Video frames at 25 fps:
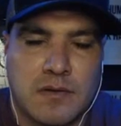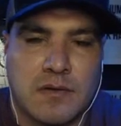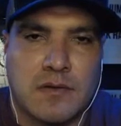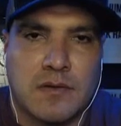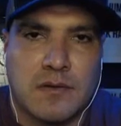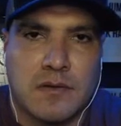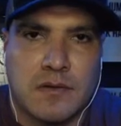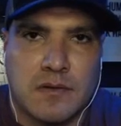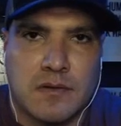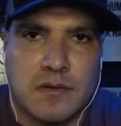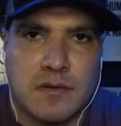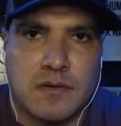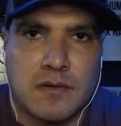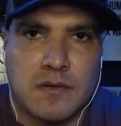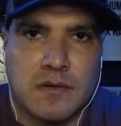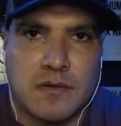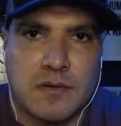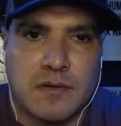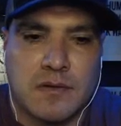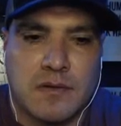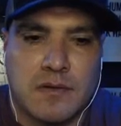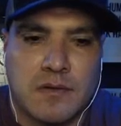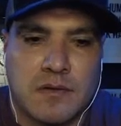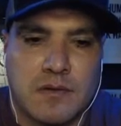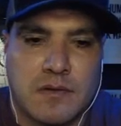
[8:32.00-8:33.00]

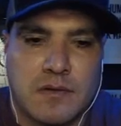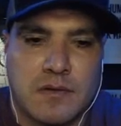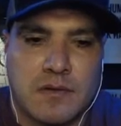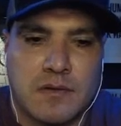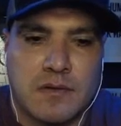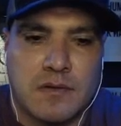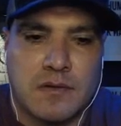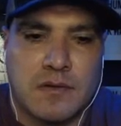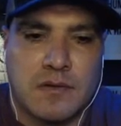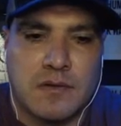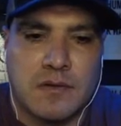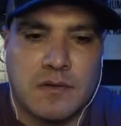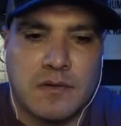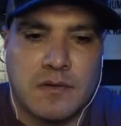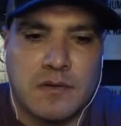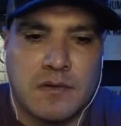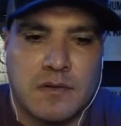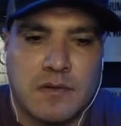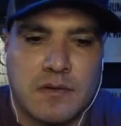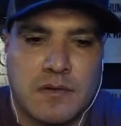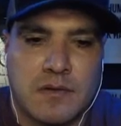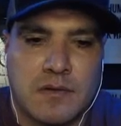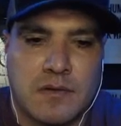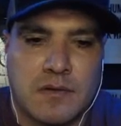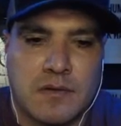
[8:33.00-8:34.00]

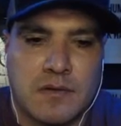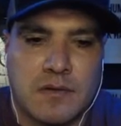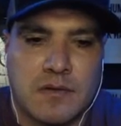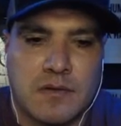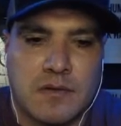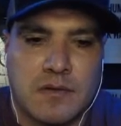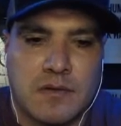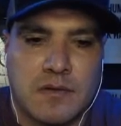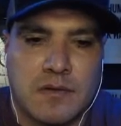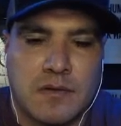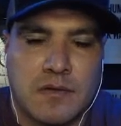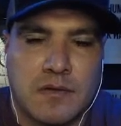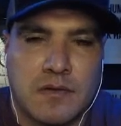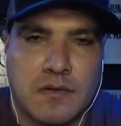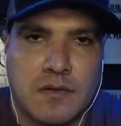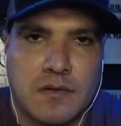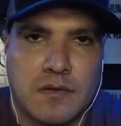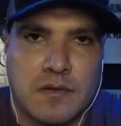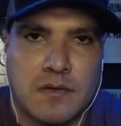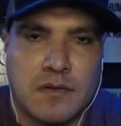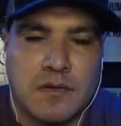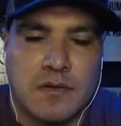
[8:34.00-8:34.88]
This person isn't speaking.